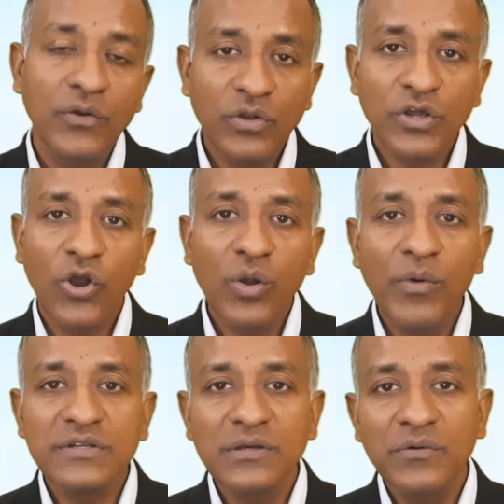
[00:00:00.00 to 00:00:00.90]
now to talk
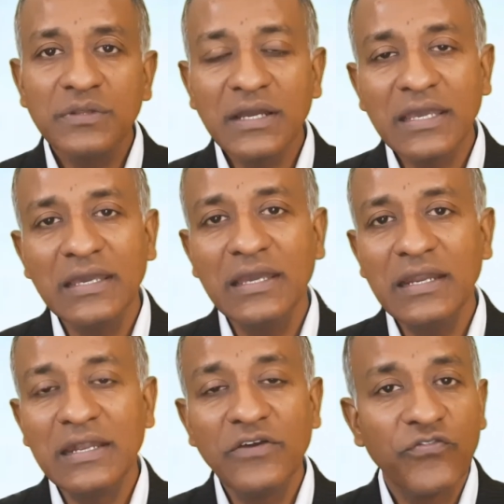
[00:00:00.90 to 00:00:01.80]
about some of the key
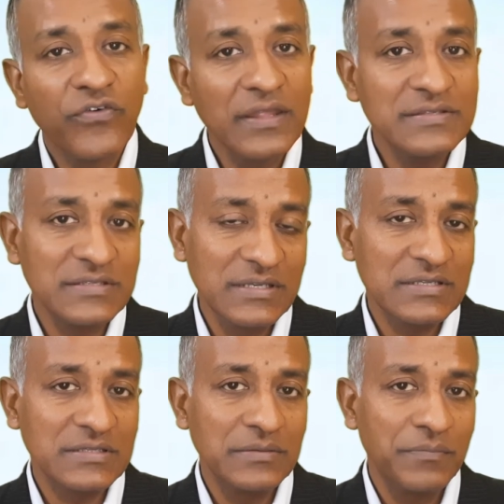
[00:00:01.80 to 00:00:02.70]

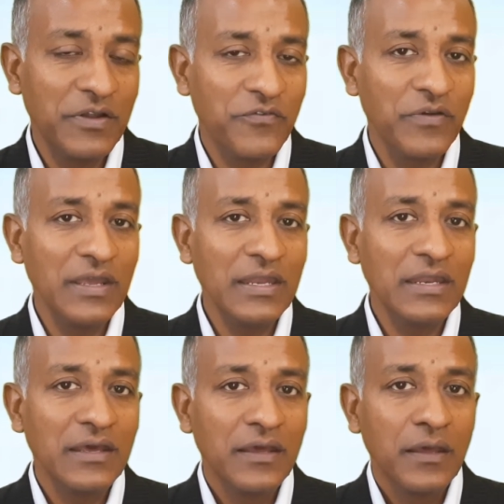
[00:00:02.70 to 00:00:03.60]
differences
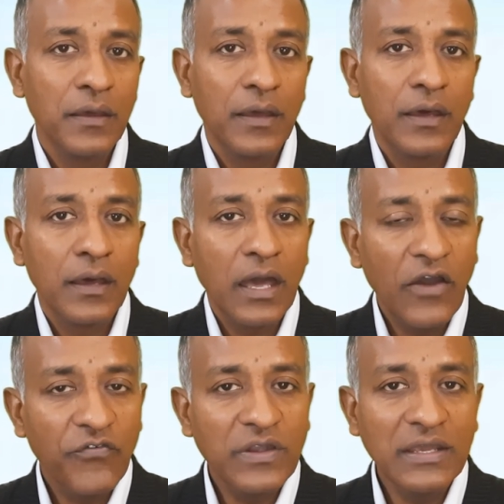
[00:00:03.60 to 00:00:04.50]
between
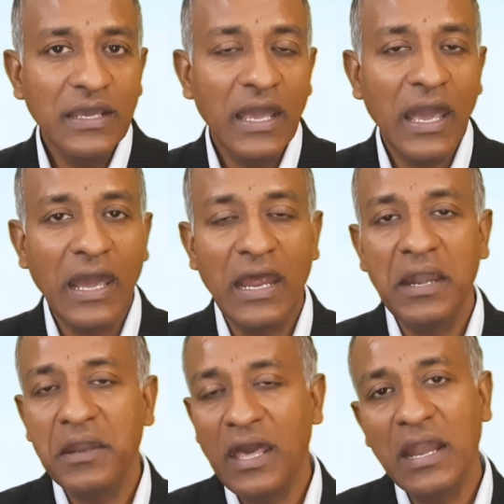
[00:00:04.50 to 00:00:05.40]
FTA
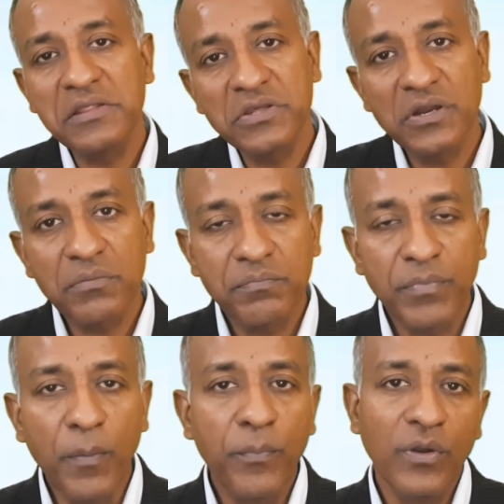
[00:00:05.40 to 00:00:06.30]
and another
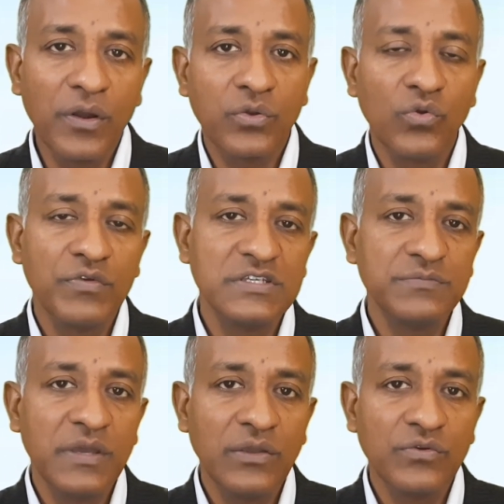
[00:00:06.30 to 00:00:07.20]
popular tool which is
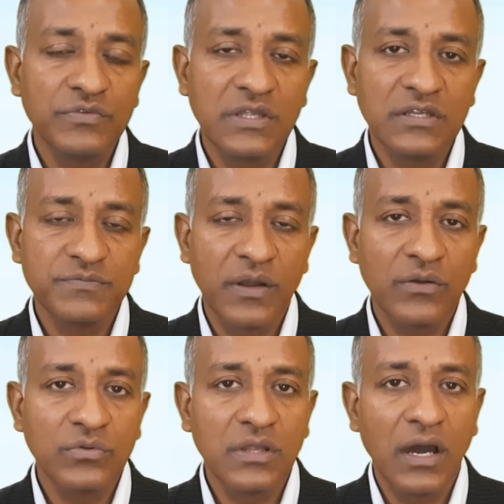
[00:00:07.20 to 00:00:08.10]
being used with
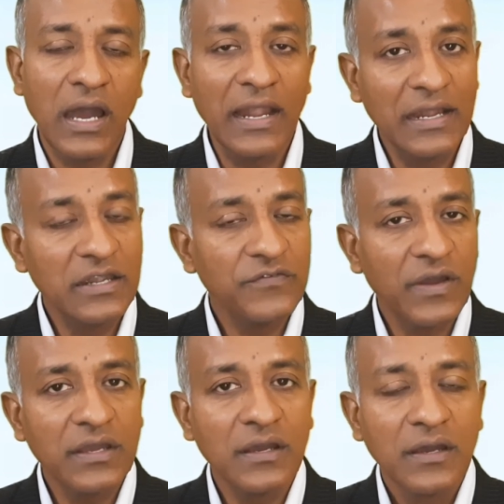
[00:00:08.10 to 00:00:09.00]
respect to the
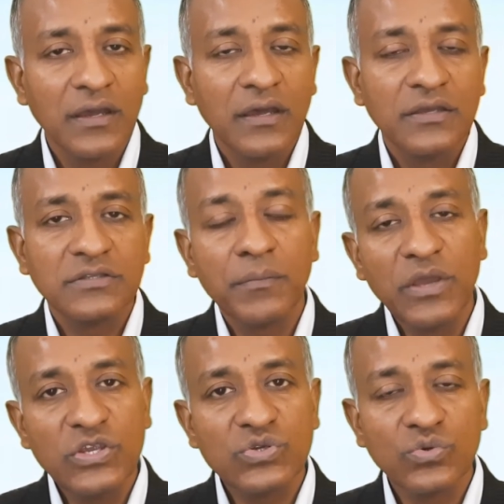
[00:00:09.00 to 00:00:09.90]
identifying some
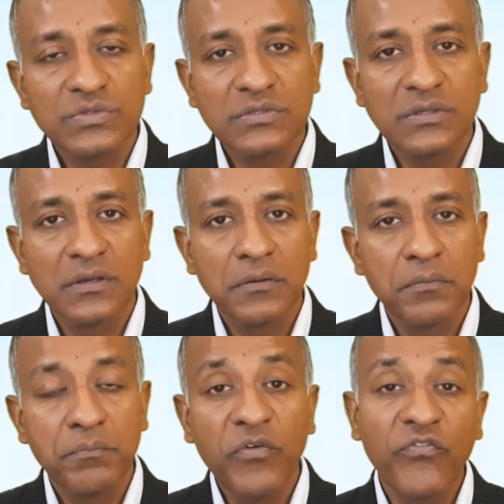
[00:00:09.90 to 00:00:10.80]
issues uh,
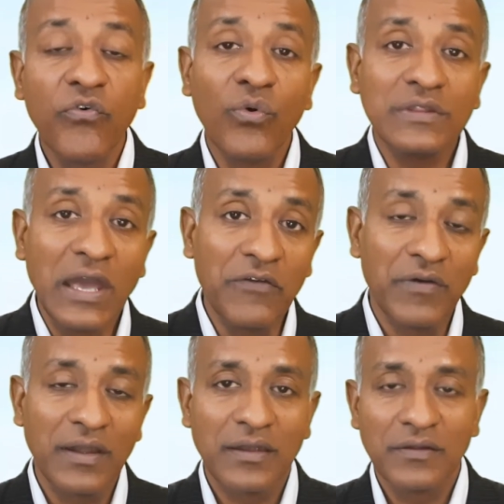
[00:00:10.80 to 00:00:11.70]
before the
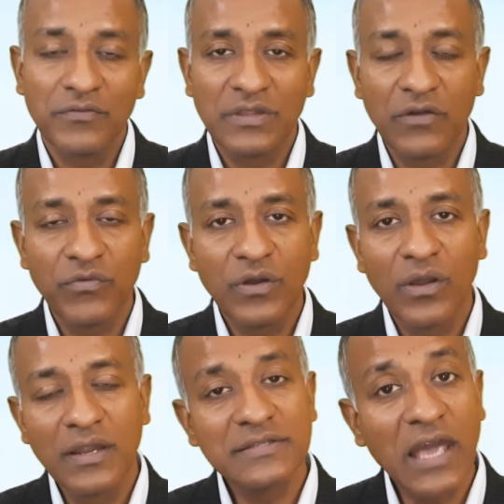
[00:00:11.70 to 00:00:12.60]
event that we
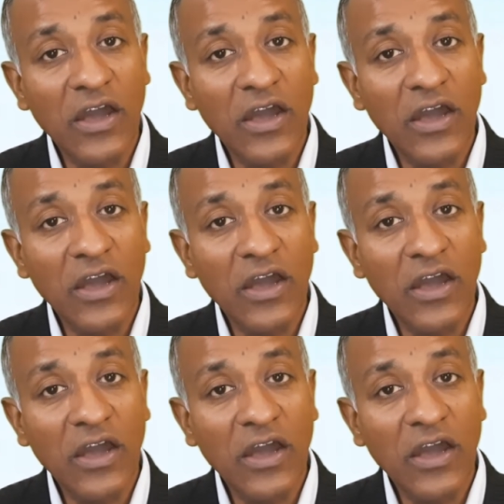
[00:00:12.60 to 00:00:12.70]
call as